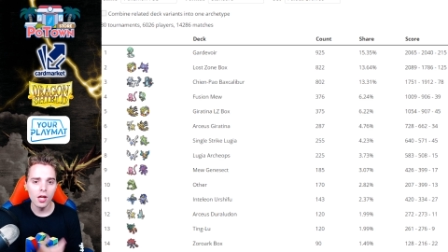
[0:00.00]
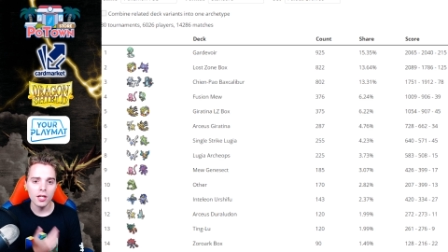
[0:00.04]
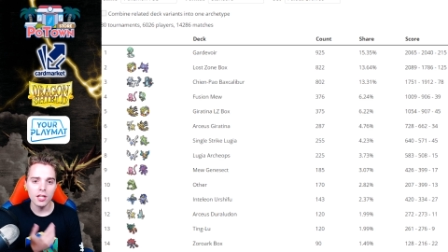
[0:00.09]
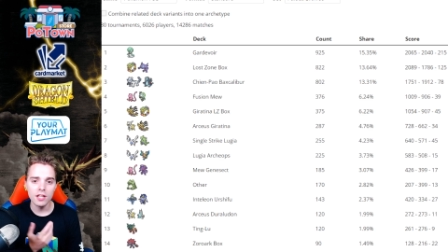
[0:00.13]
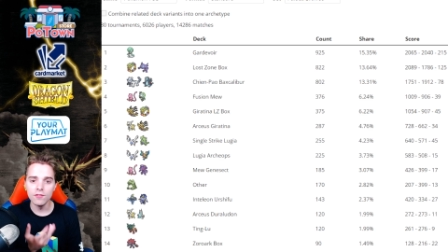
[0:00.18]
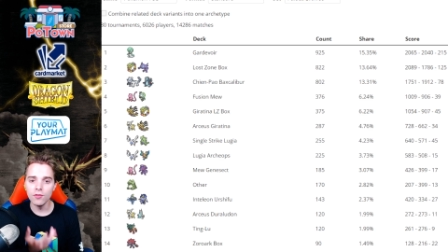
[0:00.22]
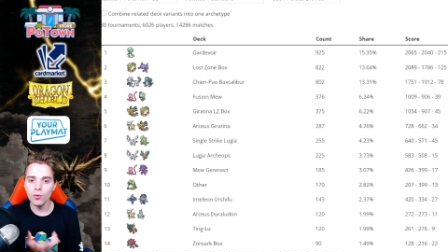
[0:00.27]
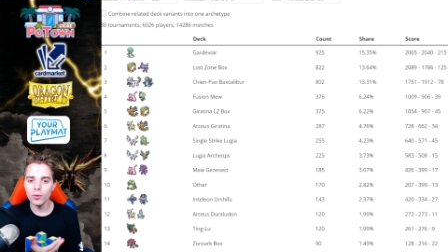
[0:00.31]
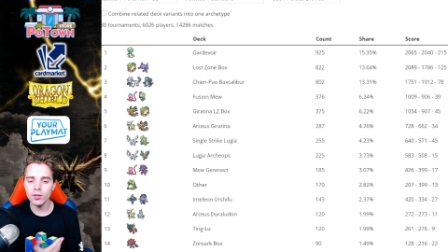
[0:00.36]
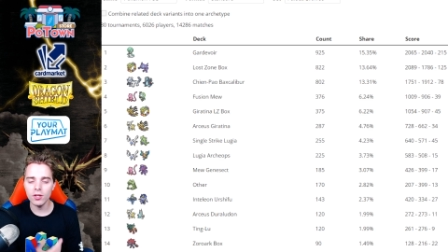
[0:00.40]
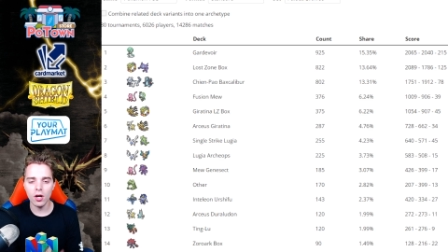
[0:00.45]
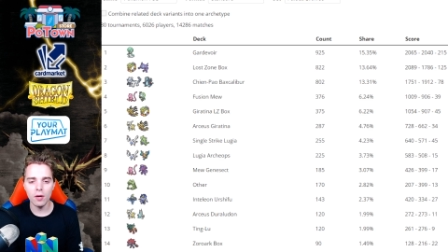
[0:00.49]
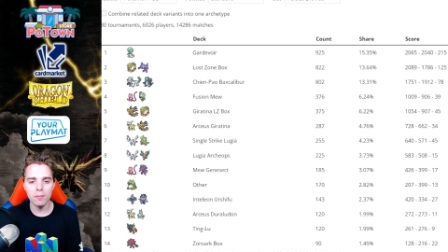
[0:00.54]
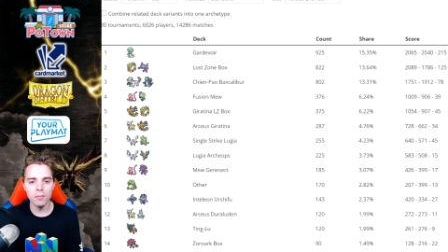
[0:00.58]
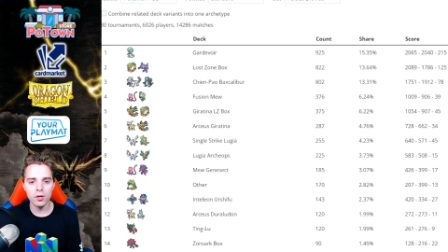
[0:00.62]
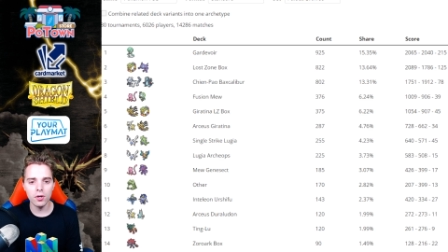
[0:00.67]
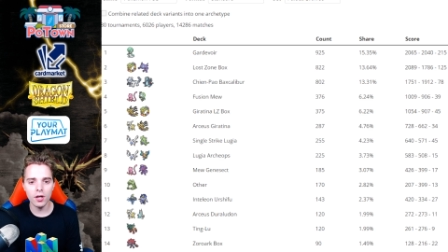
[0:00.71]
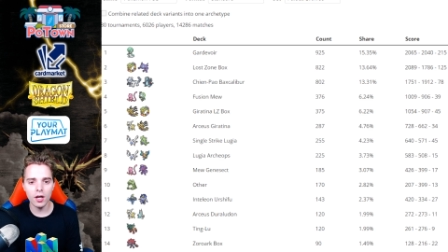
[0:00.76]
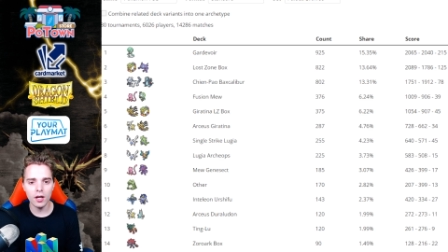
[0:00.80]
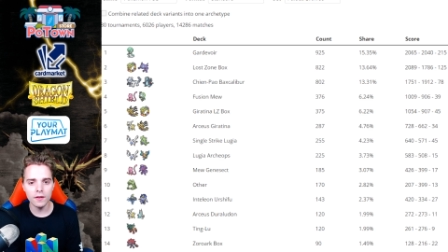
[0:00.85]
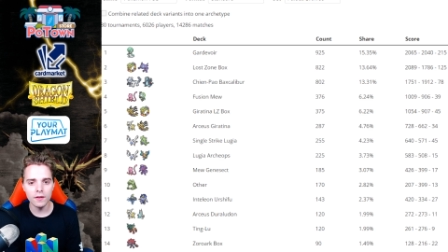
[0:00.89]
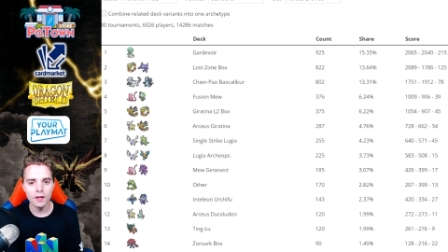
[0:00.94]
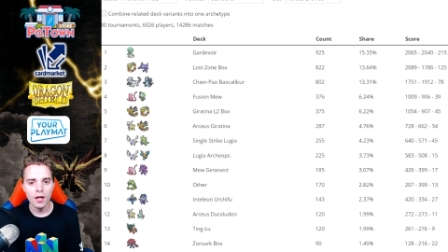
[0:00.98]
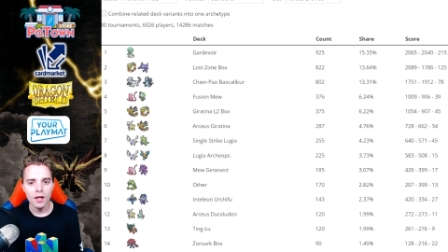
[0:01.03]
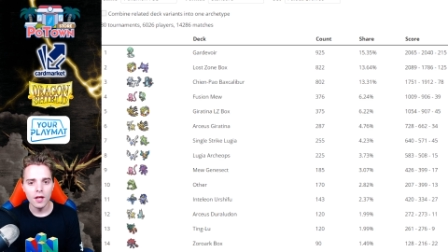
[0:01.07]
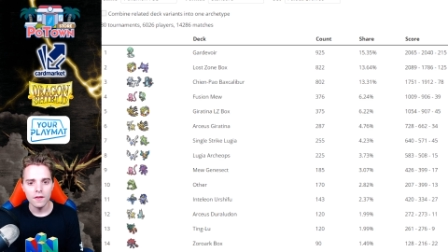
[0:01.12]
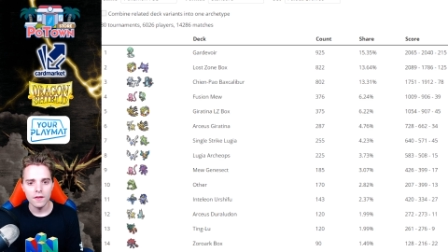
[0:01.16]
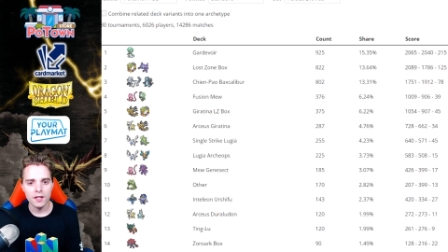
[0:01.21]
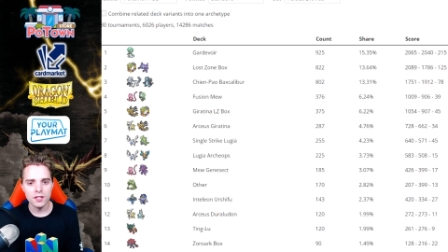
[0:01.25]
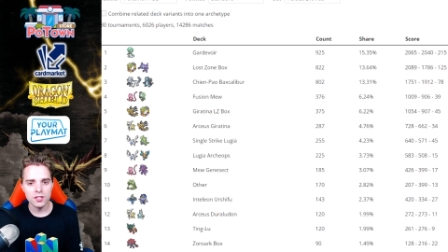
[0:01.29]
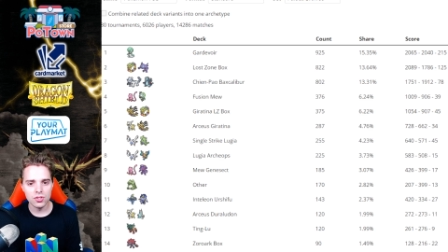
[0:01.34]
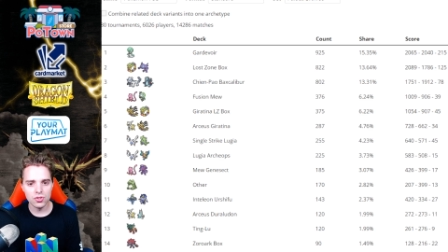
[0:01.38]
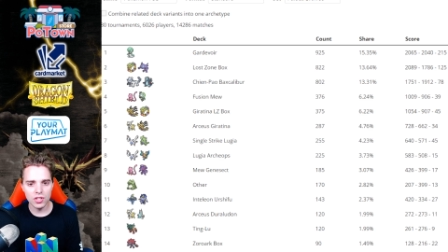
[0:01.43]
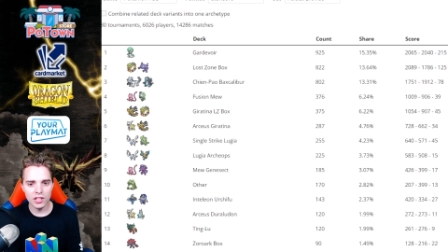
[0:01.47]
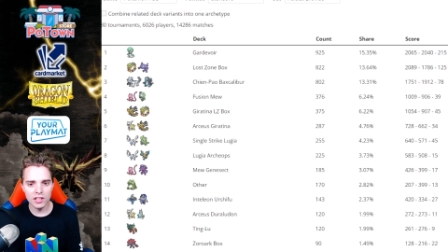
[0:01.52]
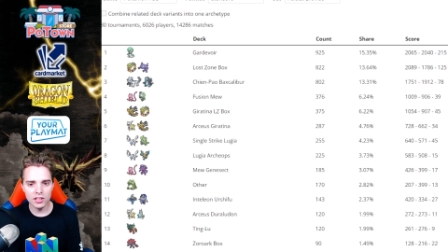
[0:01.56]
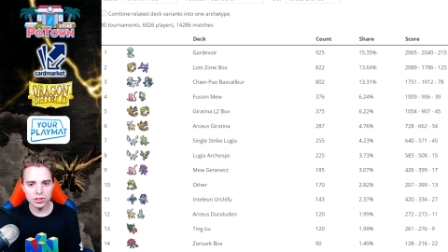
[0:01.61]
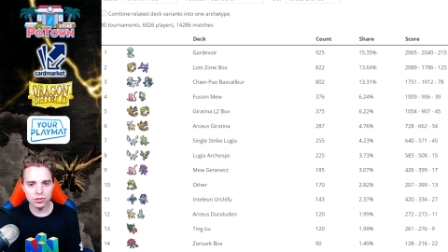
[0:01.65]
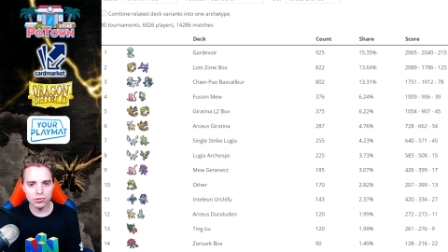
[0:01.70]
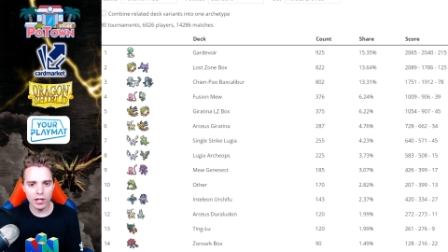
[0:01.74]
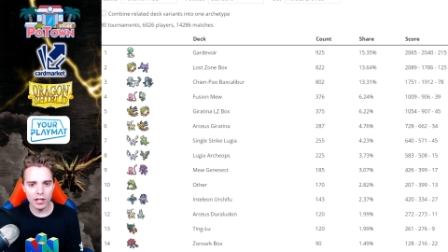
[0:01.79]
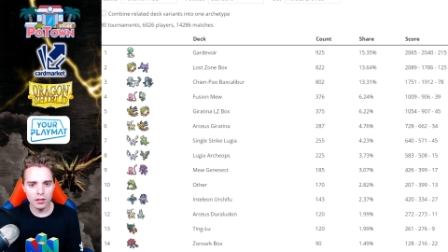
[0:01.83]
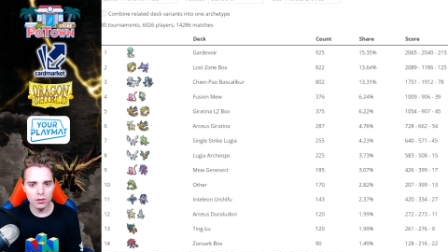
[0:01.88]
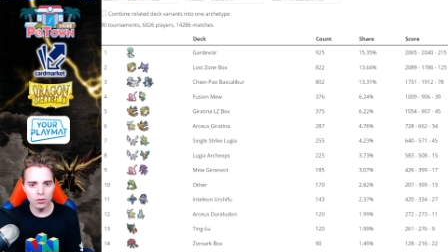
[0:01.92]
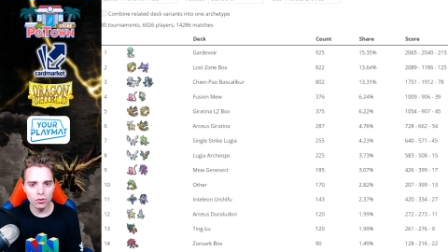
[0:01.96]
Even with Umbreon, there's Single
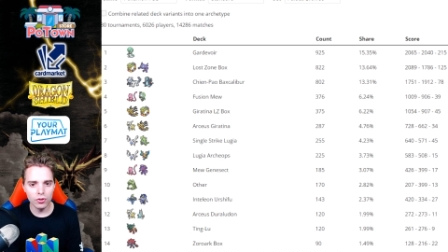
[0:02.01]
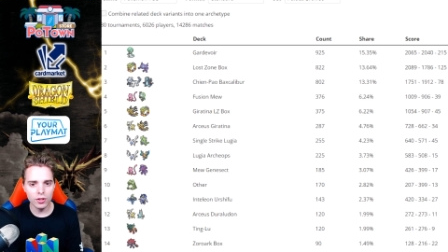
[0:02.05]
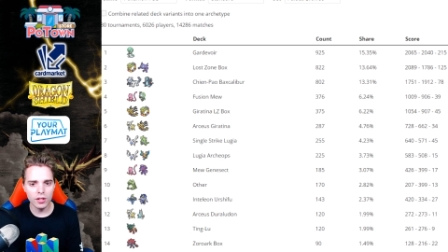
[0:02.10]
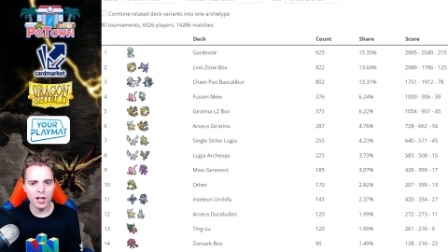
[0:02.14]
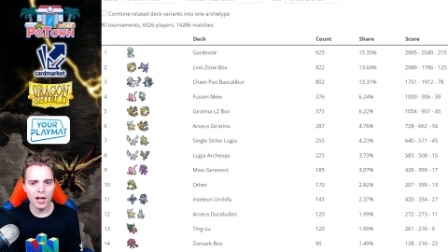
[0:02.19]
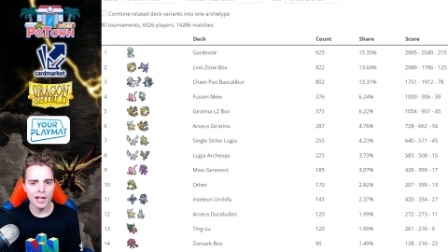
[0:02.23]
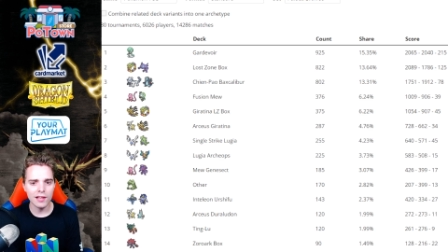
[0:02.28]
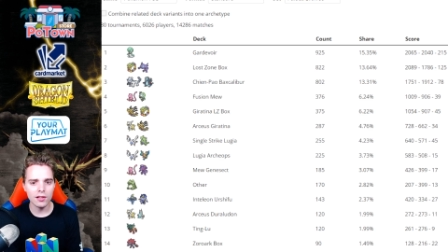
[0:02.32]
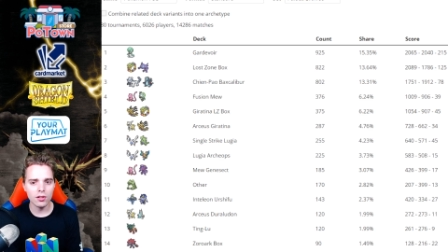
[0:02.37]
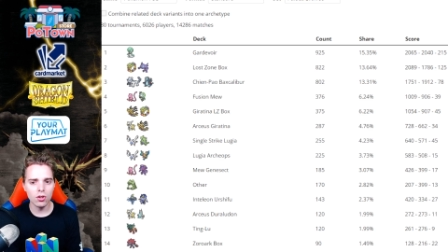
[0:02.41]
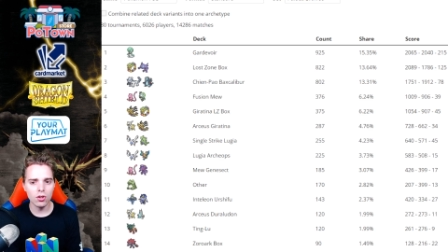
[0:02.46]
Strike Lugia and